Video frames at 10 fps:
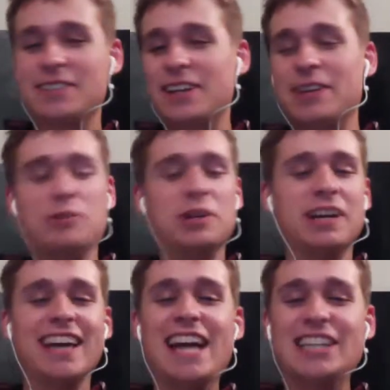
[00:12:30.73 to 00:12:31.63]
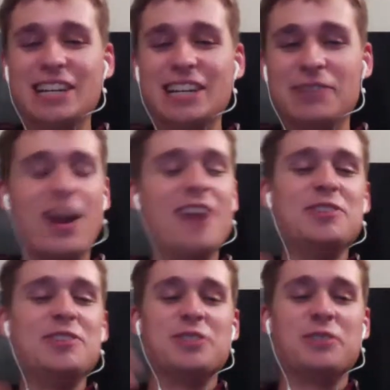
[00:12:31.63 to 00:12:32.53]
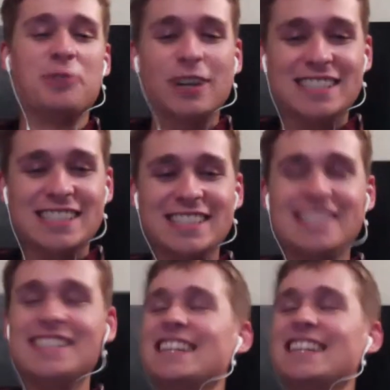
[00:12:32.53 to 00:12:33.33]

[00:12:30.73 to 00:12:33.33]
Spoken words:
communication. We don't have to use our voices.